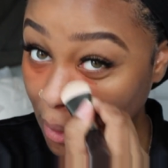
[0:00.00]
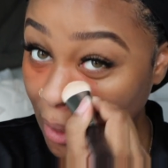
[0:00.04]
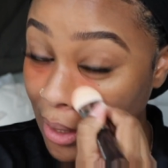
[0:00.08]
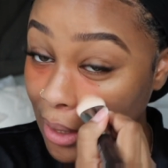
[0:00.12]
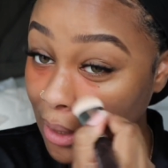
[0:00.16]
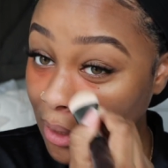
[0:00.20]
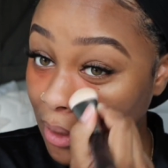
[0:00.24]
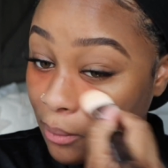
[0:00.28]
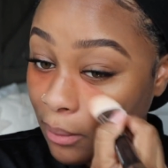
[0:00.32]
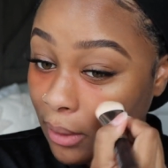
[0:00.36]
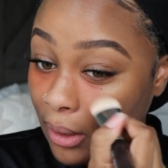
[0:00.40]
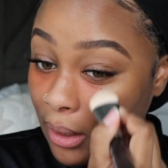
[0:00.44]

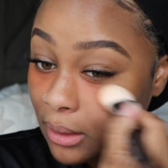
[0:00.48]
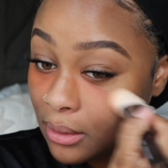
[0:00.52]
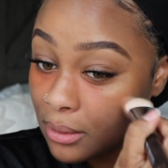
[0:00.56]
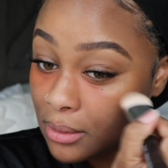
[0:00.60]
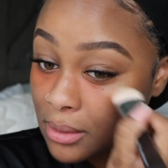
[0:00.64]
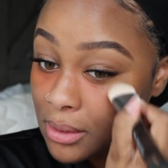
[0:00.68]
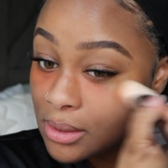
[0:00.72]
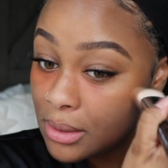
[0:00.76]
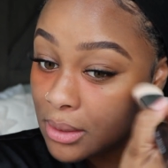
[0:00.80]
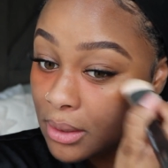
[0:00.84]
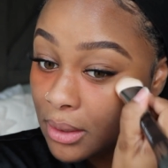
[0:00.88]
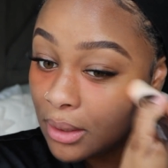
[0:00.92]

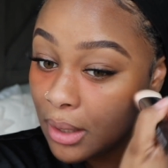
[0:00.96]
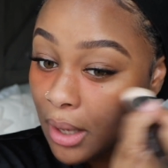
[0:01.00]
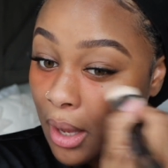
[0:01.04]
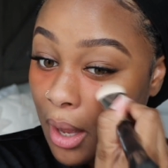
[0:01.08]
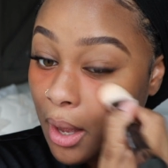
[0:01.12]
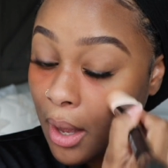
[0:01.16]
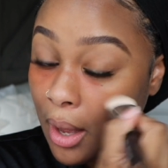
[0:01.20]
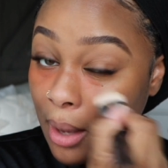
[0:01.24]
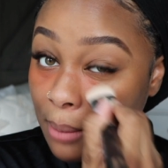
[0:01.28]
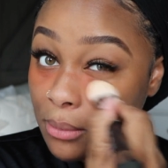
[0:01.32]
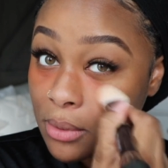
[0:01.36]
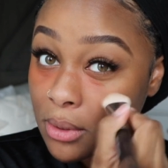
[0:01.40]
anyways
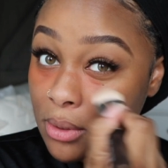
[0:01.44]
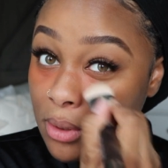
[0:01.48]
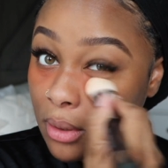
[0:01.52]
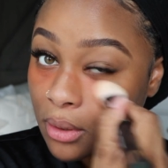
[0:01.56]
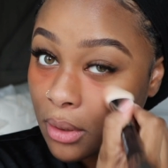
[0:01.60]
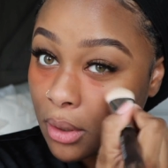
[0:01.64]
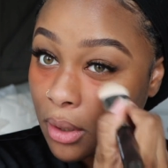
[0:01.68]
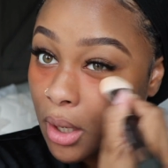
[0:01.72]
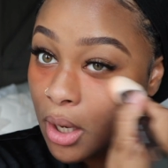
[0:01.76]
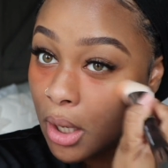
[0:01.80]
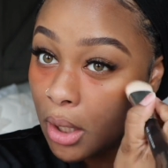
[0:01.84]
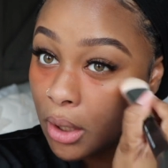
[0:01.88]
yeah i'm just
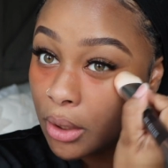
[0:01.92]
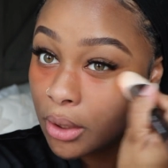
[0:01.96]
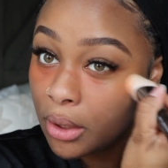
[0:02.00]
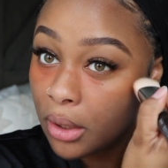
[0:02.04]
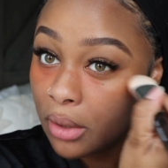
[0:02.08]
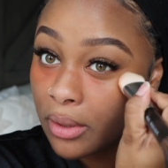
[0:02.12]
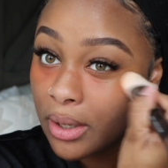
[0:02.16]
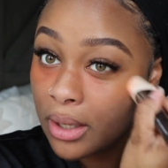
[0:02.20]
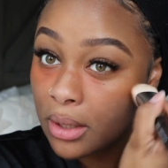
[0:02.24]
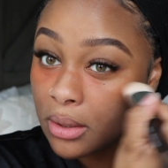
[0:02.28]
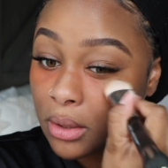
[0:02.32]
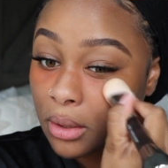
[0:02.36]
gonna color
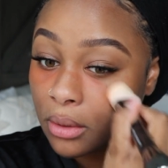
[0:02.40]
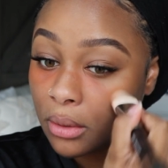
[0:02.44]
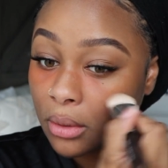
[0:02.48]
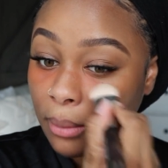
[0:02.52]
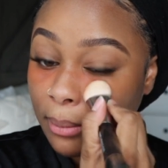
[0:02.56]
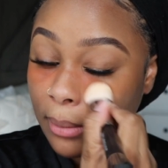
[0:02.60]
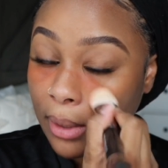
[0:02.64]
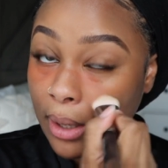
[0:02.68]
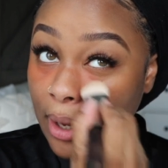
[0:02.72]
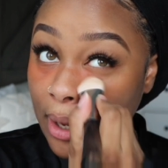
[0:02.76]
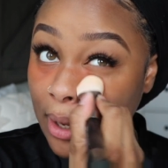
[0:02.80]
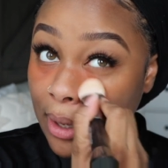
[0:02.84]
correct under
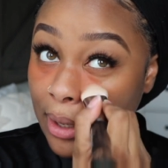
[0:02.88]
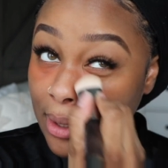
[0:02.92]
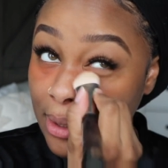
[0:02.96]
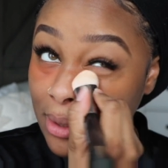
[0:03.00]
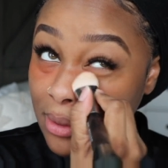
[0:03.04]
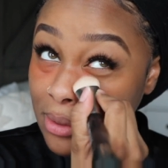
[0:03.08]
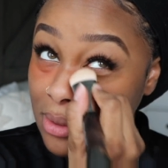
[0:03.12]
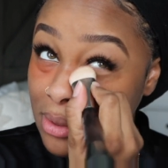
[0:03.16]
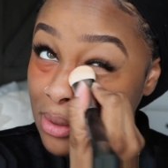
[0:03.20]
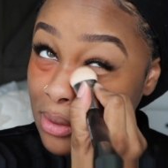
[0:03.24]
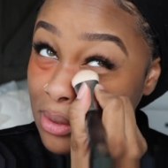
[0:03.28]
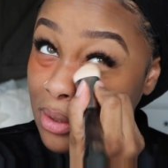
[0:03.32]
my
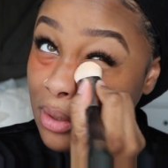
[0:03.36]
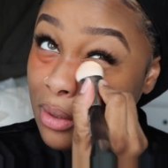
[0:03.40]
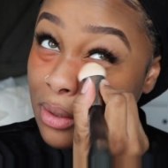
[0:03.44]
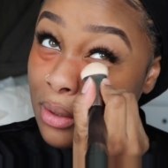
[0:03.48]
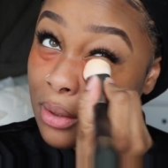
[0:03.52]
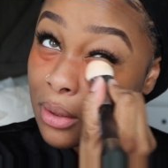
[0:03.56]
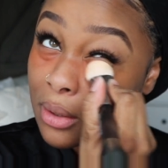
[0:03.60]
eyes